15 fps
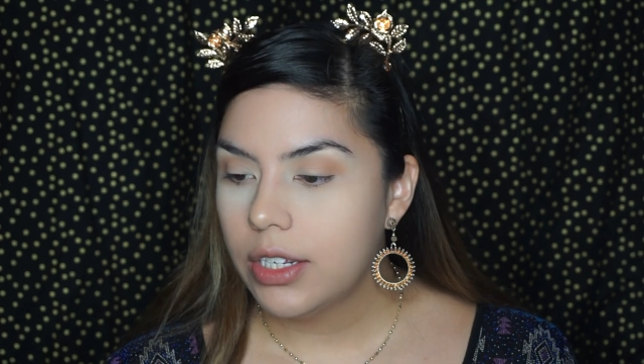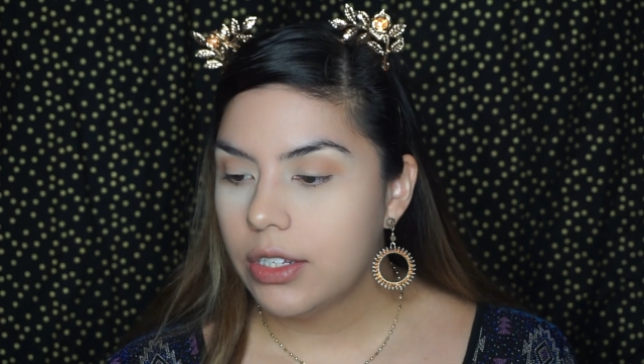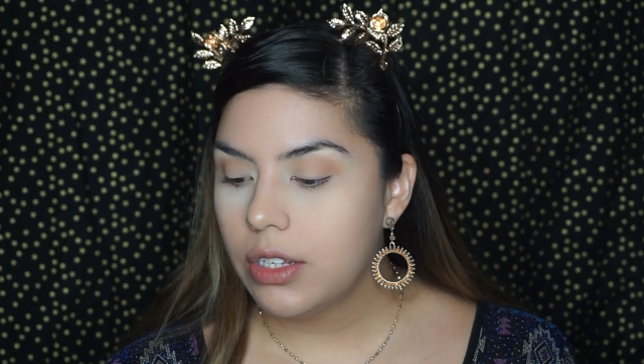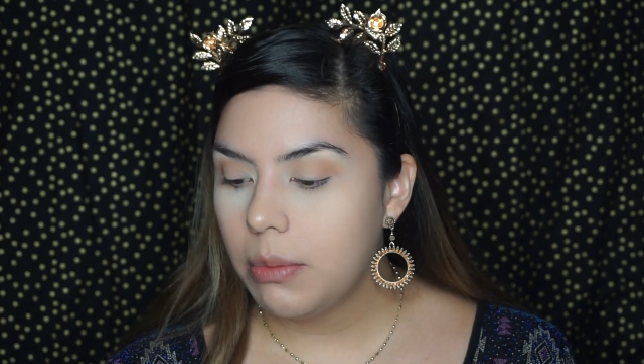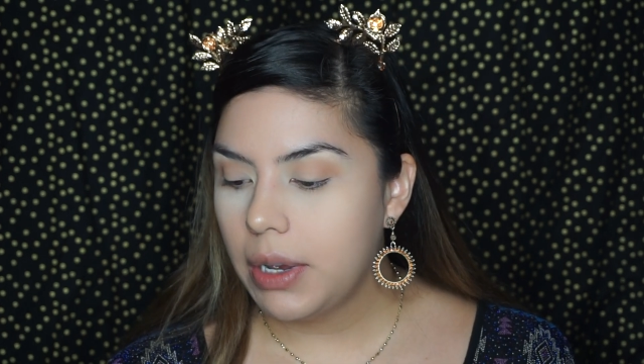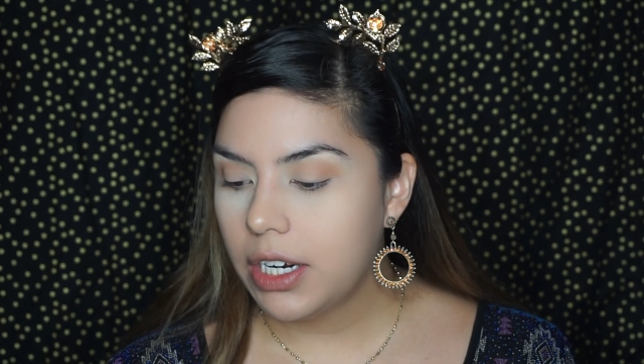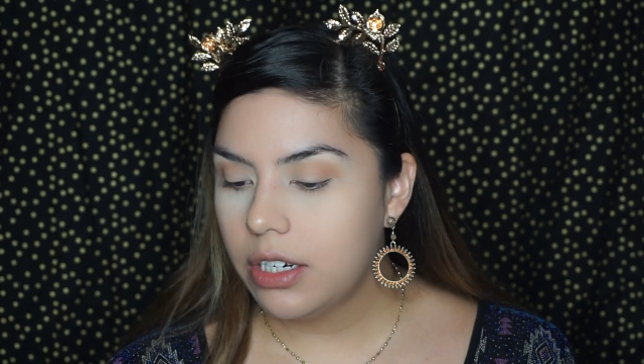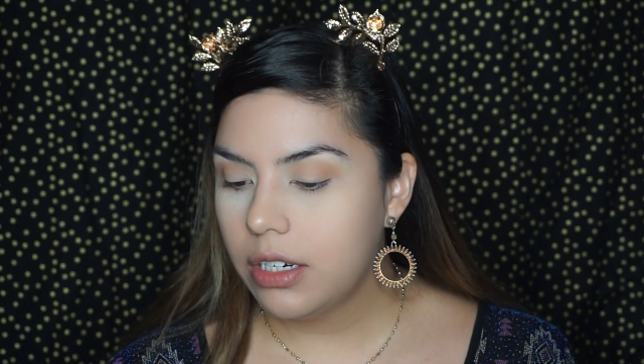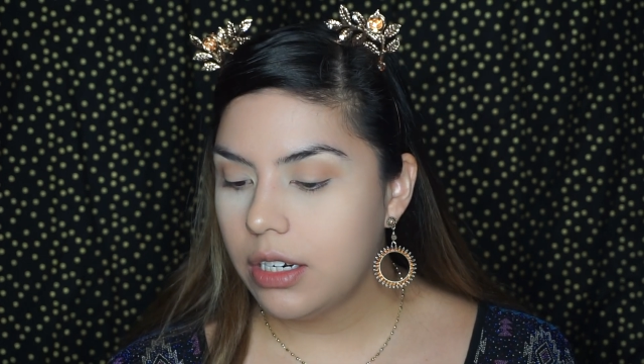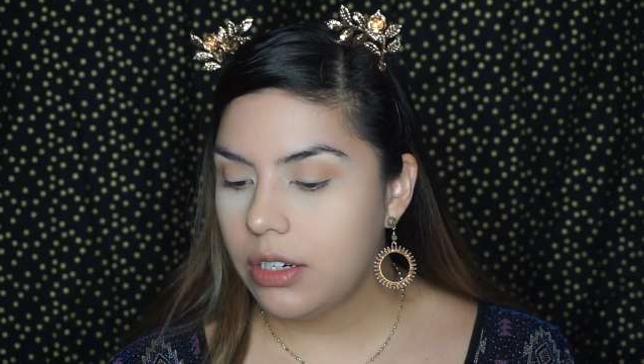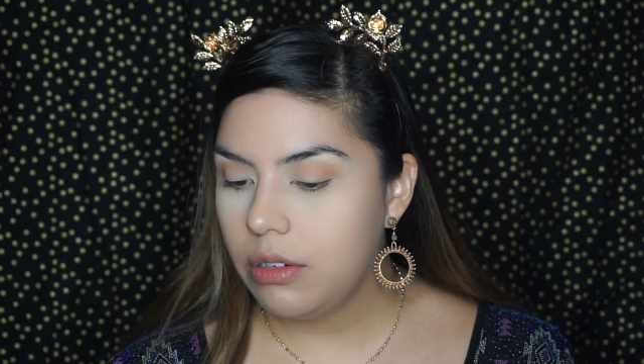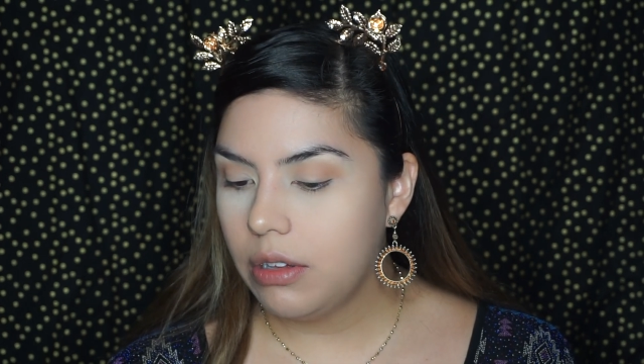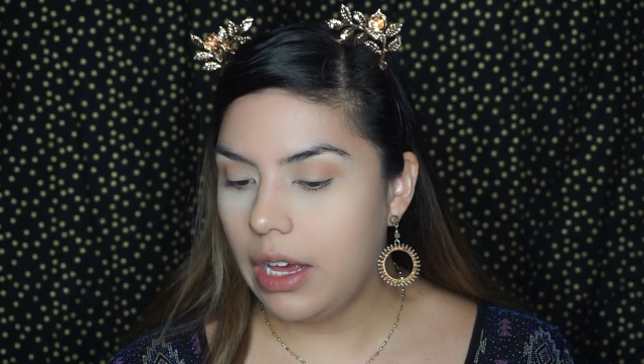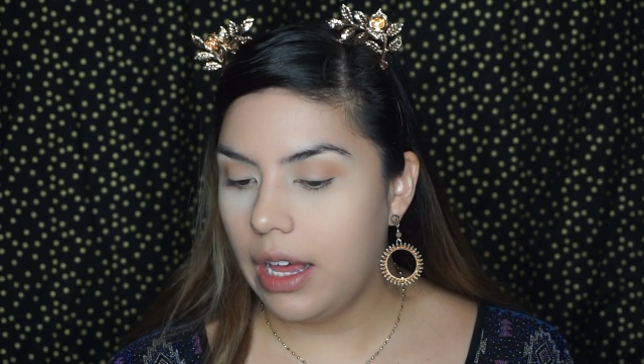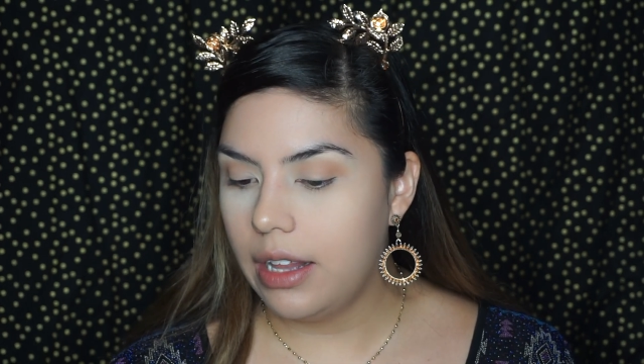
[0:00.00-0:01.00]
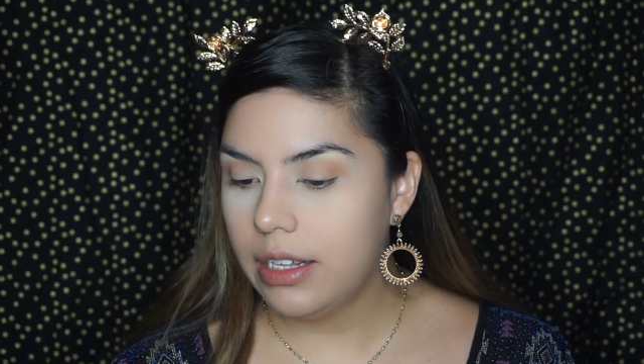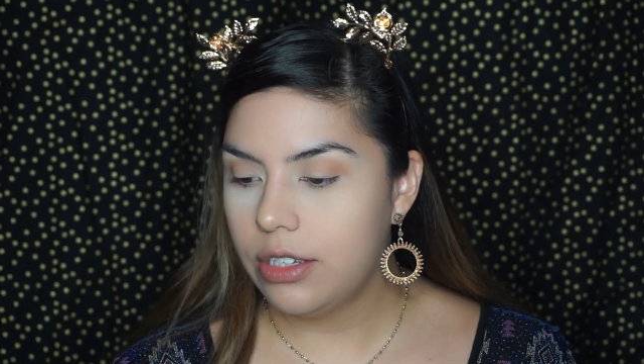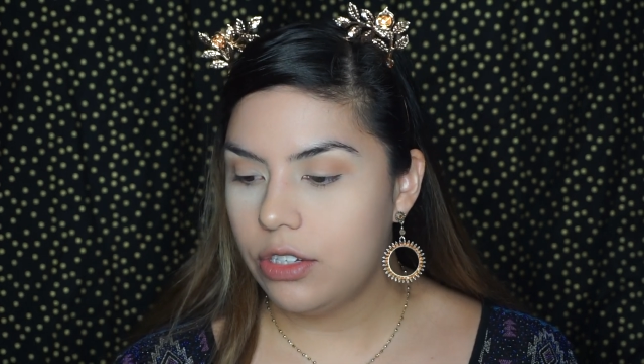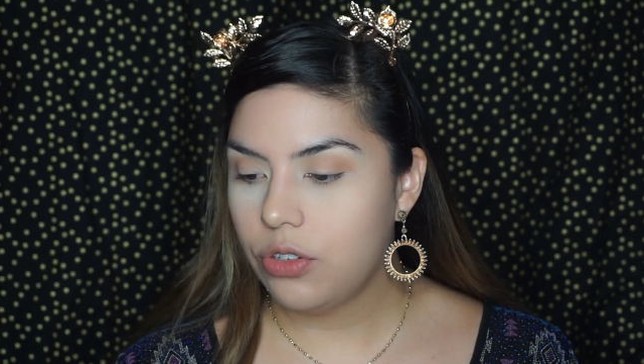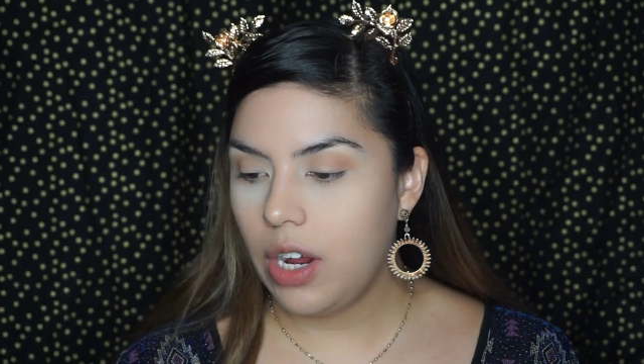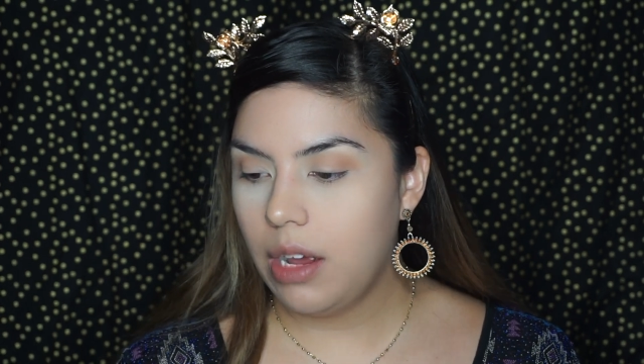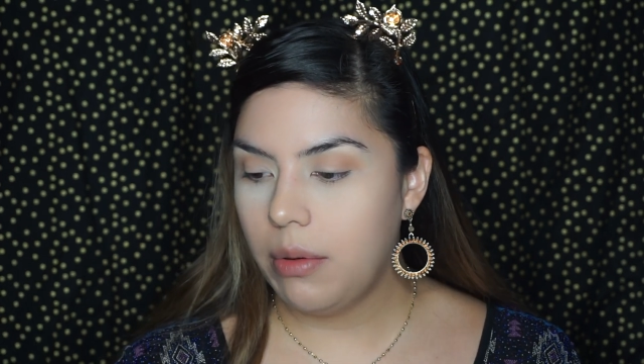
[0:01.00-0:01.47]
So I'm actually gonna do that.
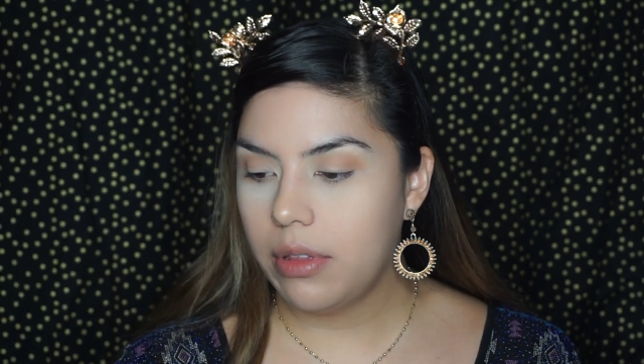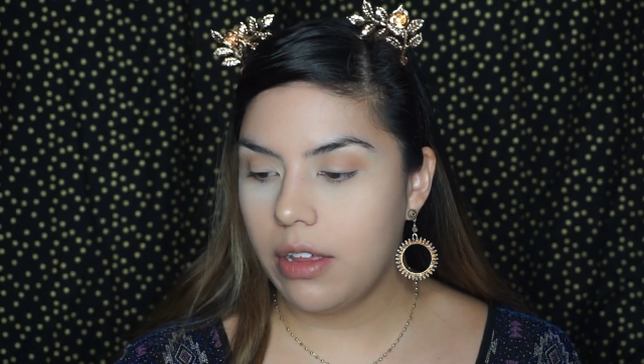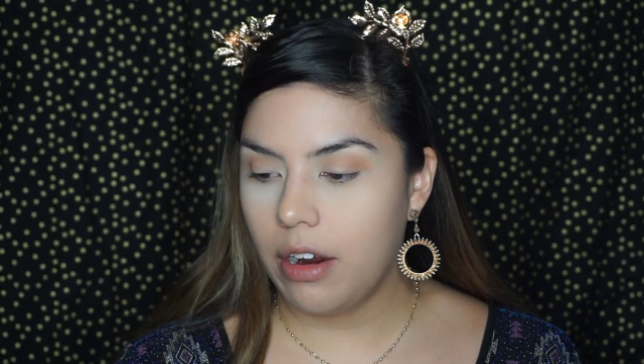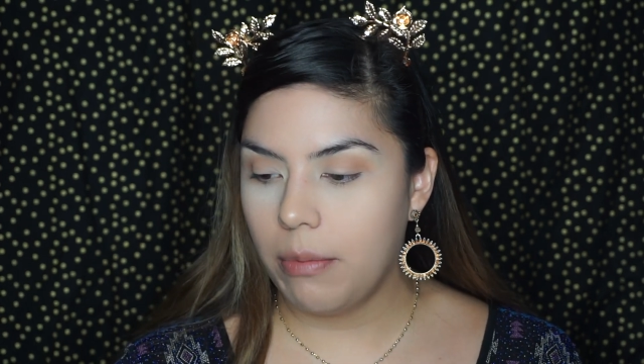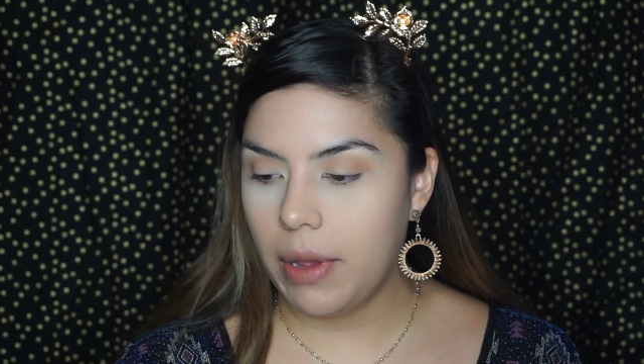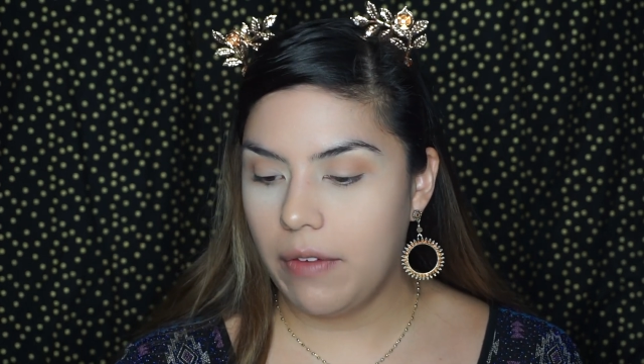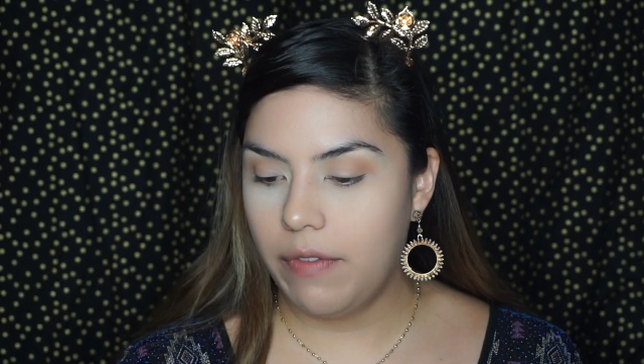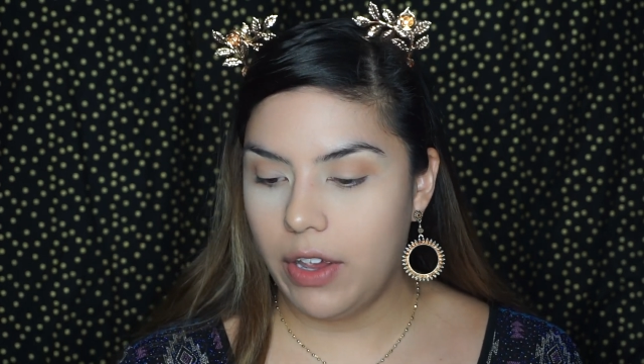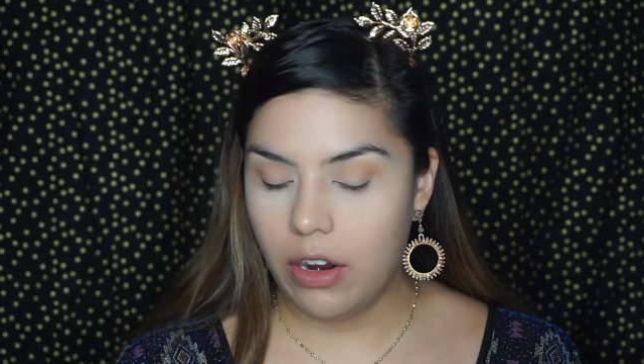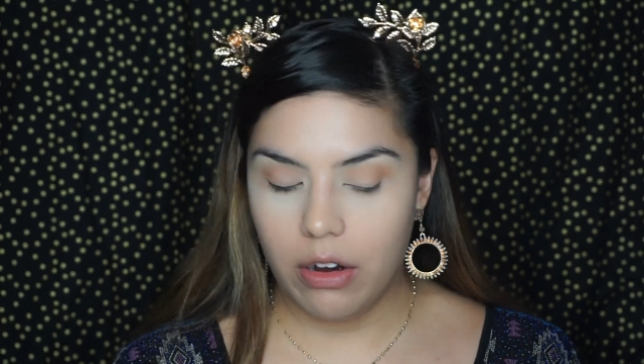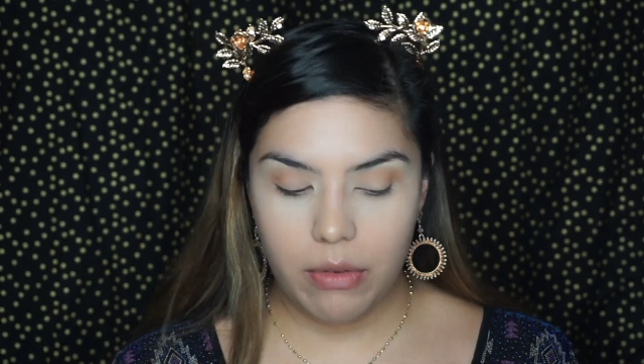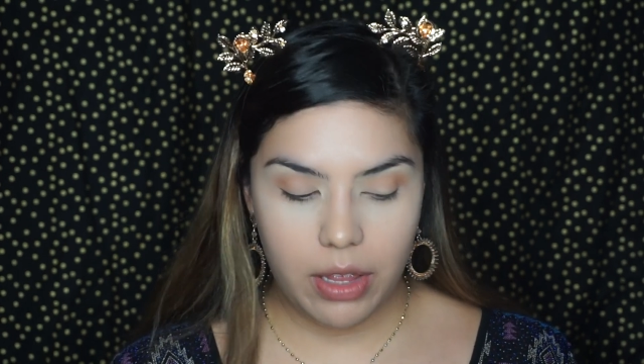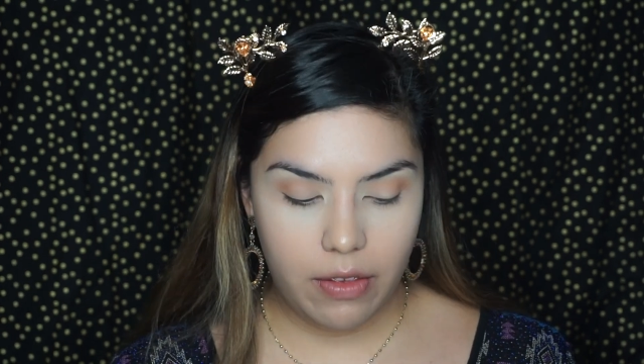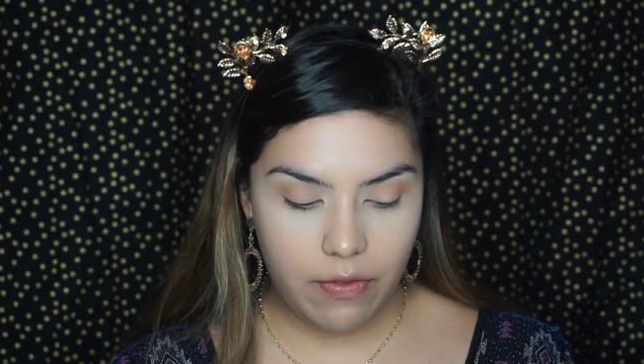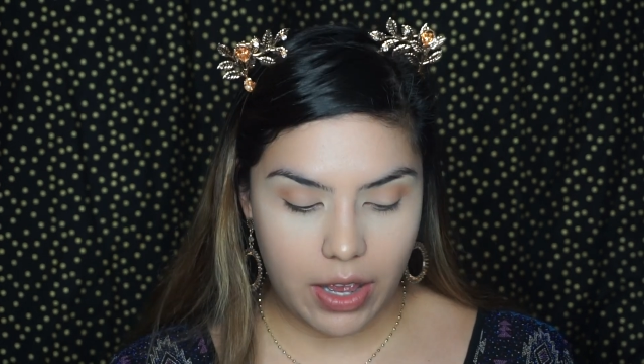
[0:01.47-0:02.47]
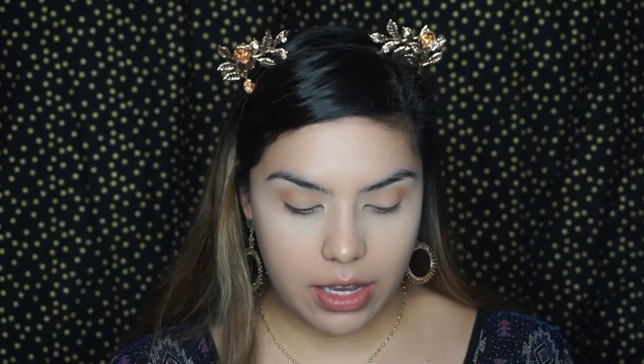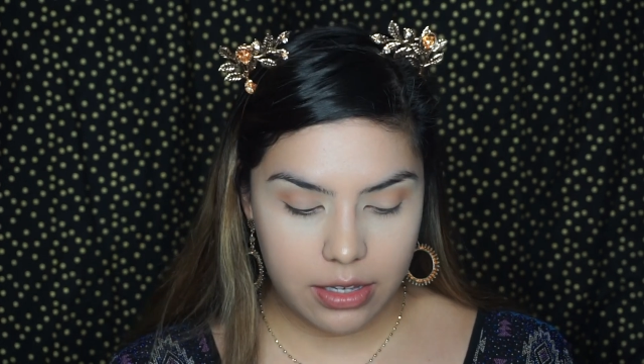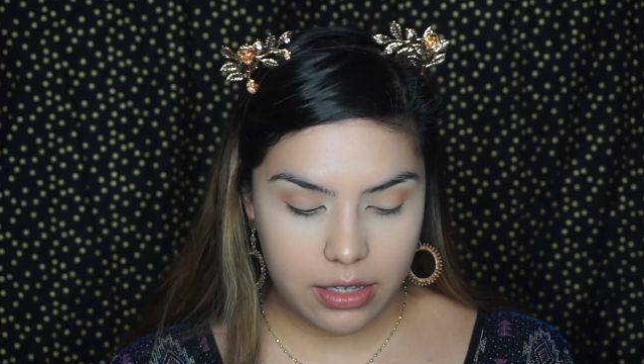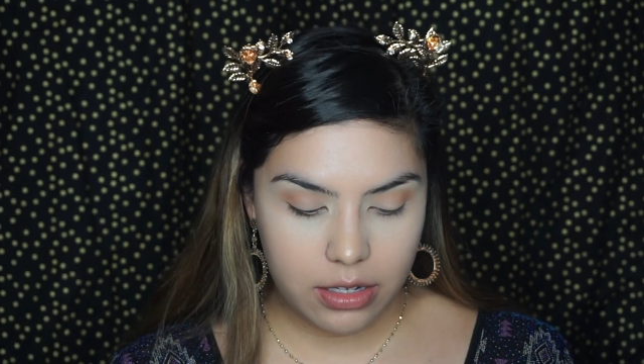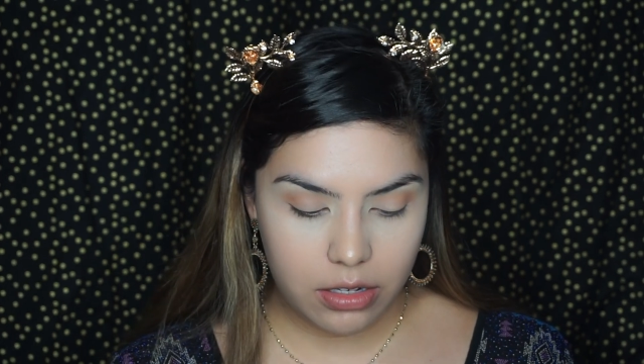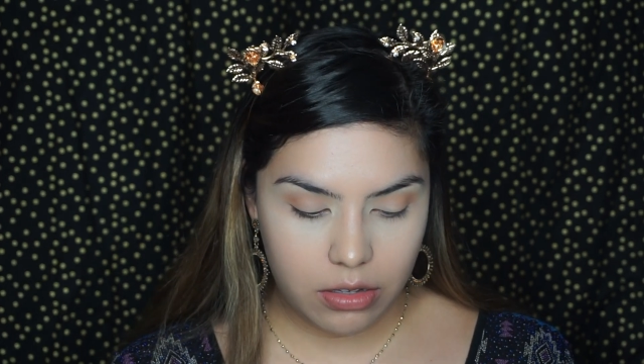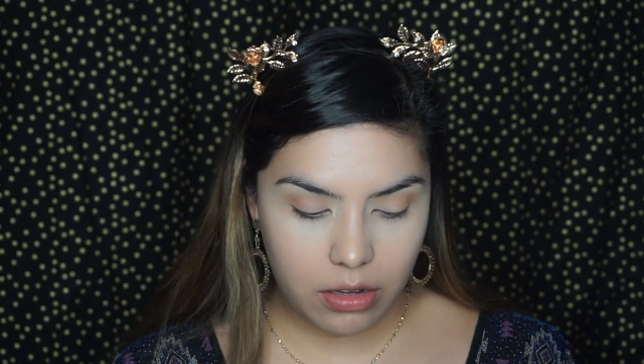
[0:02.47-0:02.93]
Let's try with my finger really
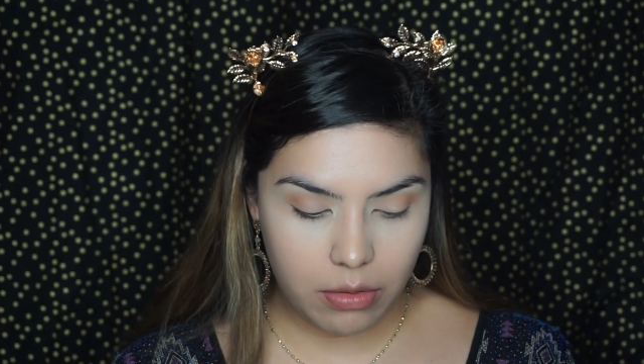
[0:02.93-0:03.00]
fast.